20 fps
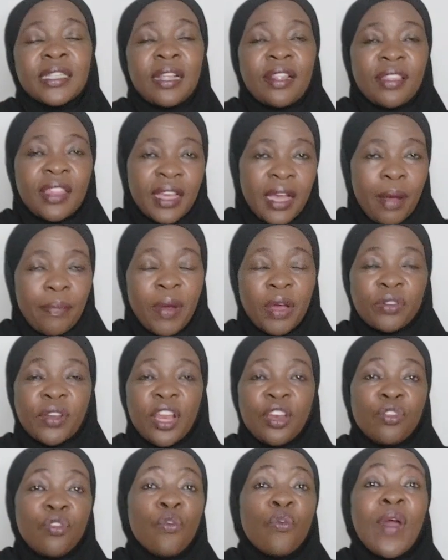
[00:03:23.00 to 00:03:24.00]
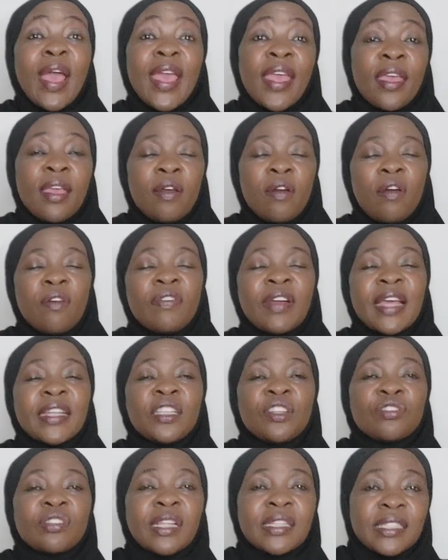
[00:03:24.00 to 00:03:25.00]
think about a new way of
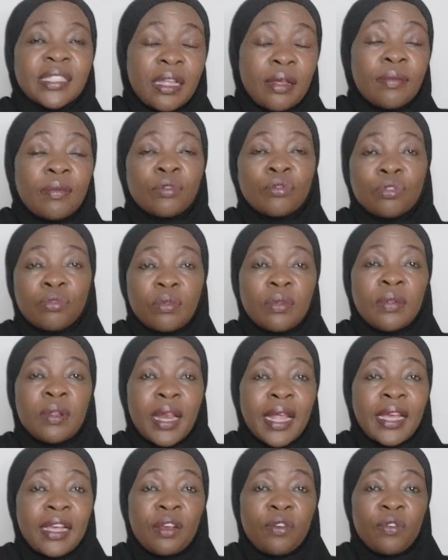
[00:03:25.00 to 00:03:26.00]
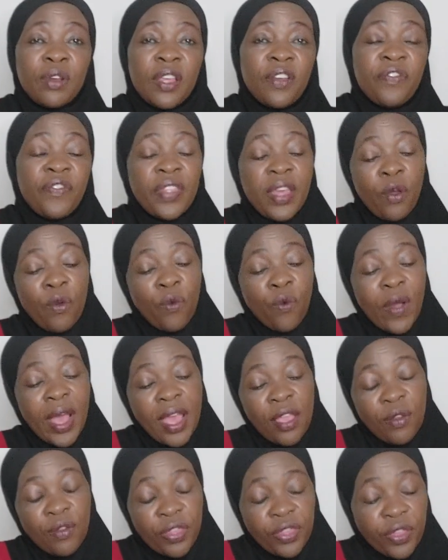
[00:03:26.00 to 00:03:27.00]
getting to the same, like if the way
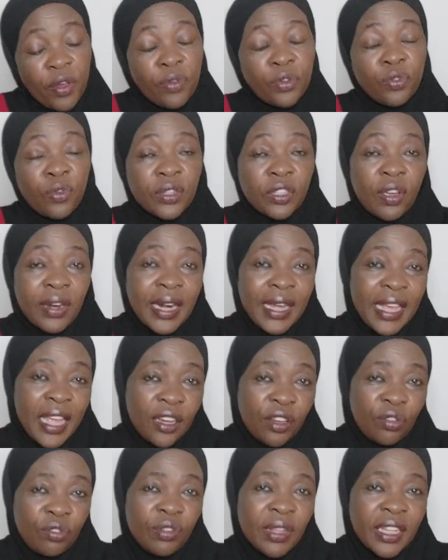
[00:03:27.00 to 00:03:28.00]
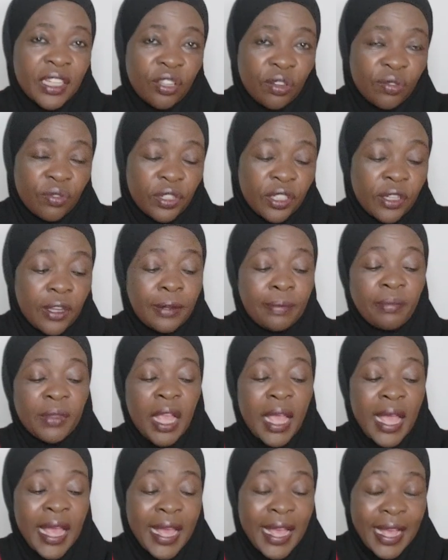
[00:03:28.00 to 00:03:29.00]
you thought was going to get you to the solution
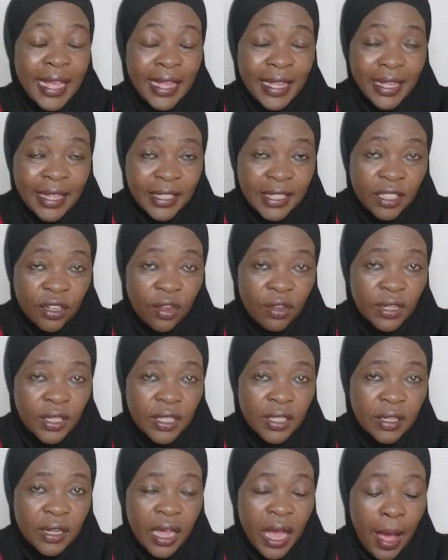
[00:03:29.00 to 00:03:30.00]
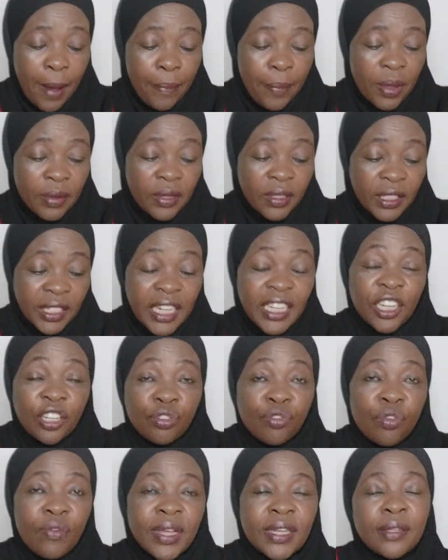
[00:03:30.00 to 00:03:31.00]
is not, didn't
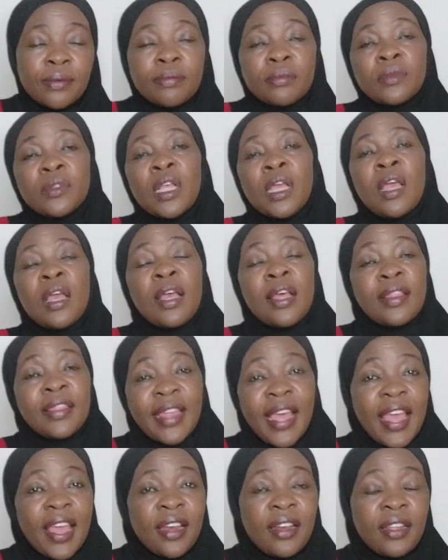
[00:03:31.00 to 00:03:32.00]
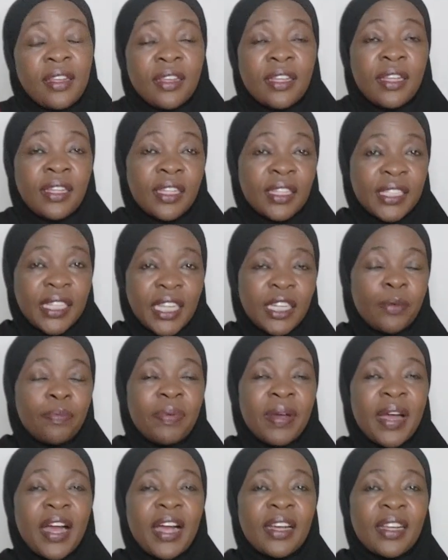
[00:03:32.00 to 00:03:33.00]
do it, then sit
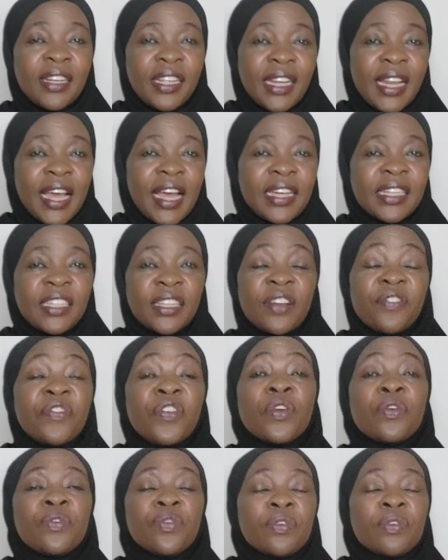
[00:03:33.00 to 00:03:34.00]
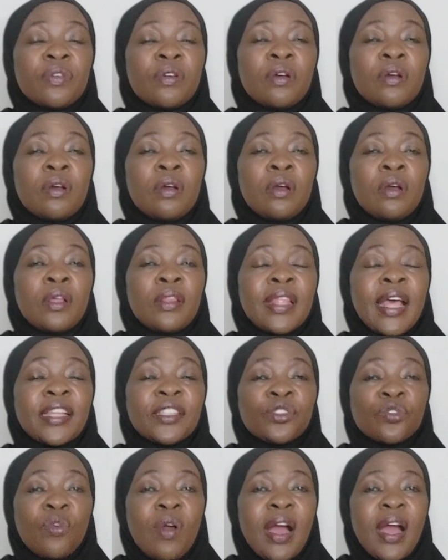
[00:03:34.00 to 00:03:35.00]
back, relax, review.
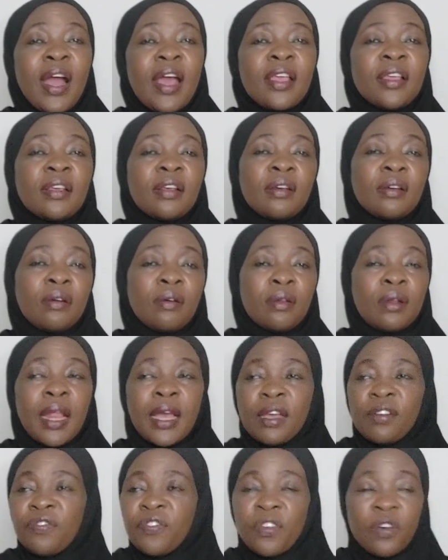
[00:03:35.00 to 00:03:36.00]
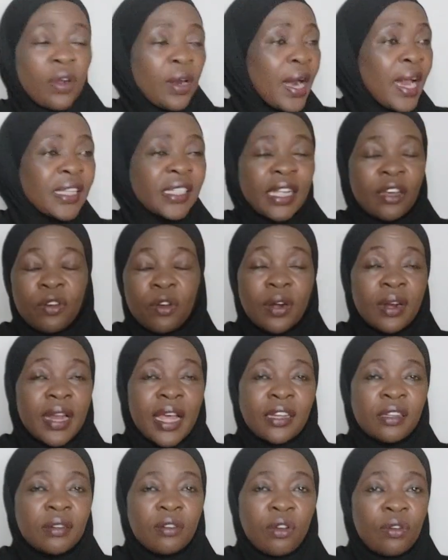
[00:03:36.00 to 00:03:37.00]
That's why, like for us
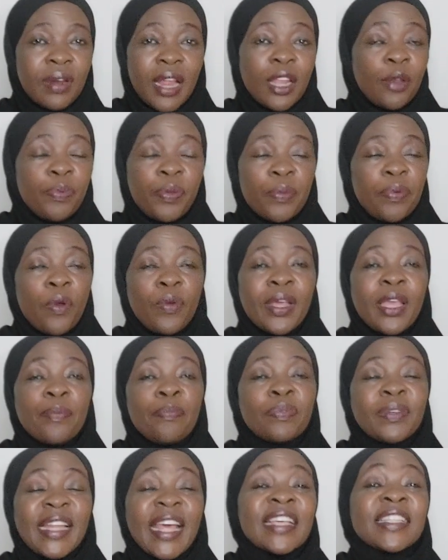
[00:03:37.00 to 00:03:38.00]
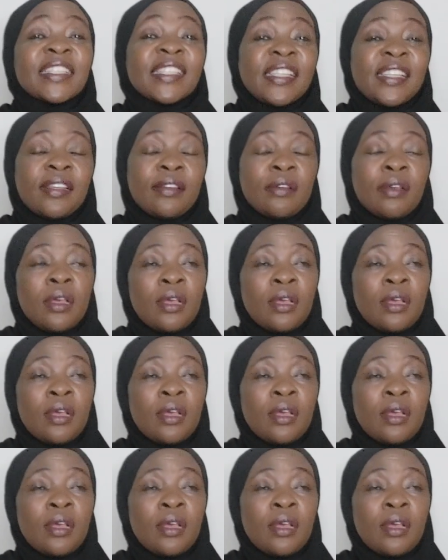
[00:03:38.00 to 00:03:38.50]
online people, keep testing.